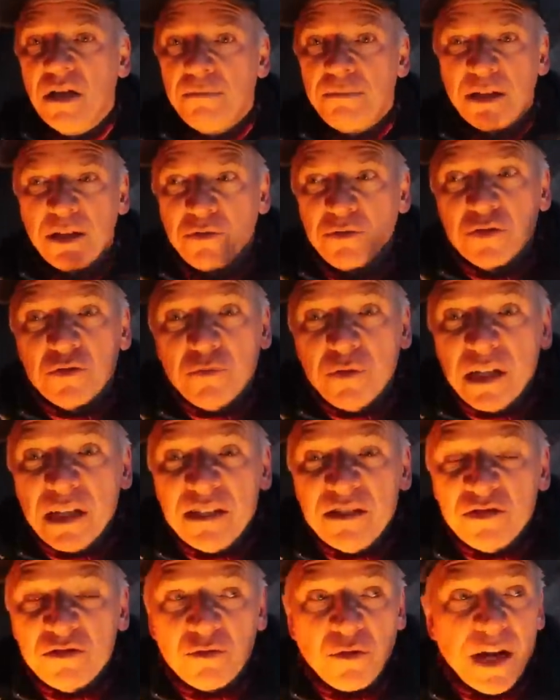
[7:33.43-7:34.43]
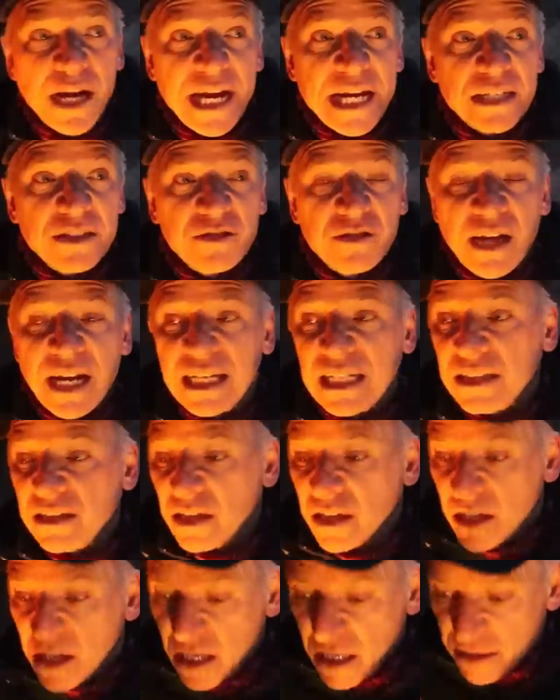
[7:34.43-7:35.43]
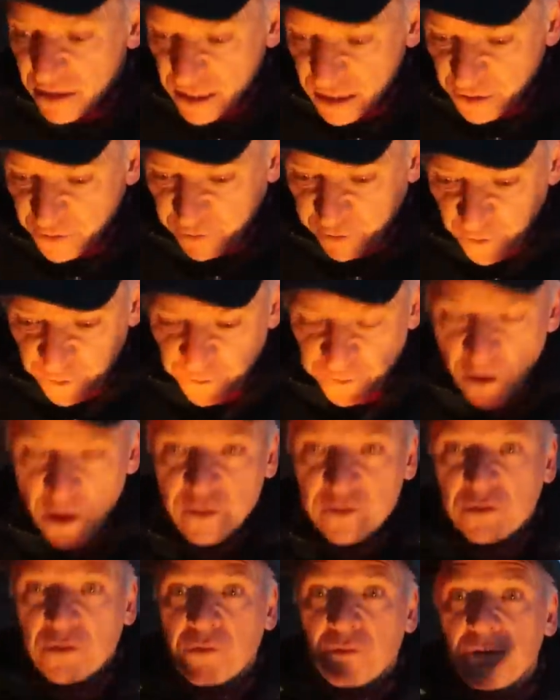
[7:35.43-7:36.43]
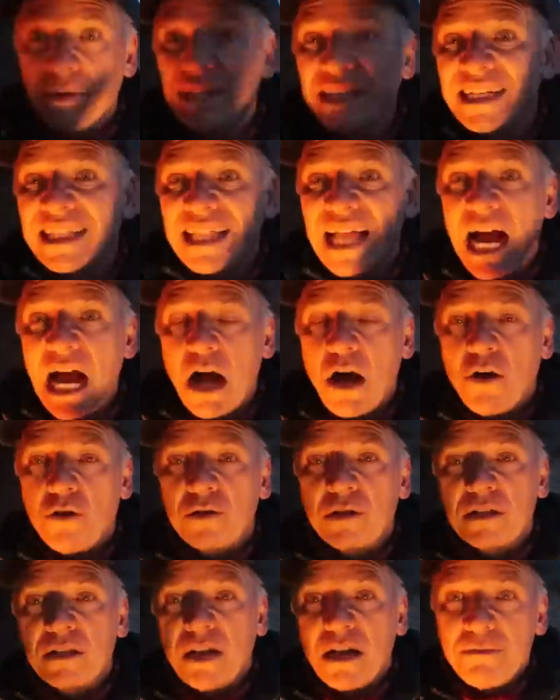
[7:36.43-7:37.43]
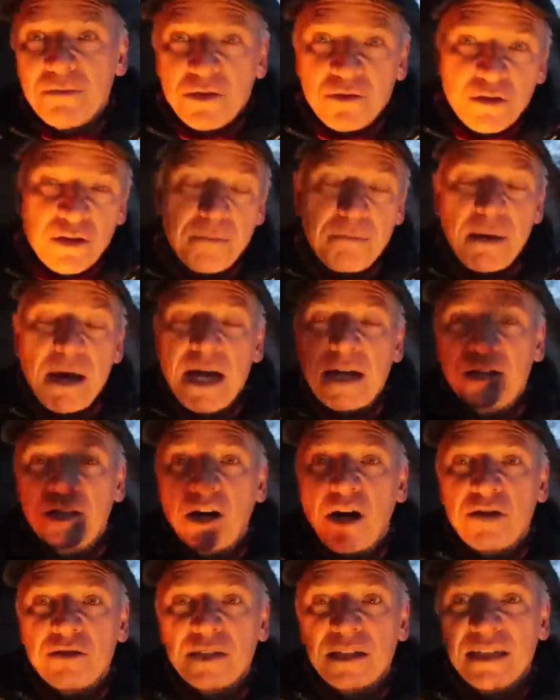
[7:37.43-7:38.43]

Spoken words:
But it was really strange that these footfalls were really loud coming through the backyard,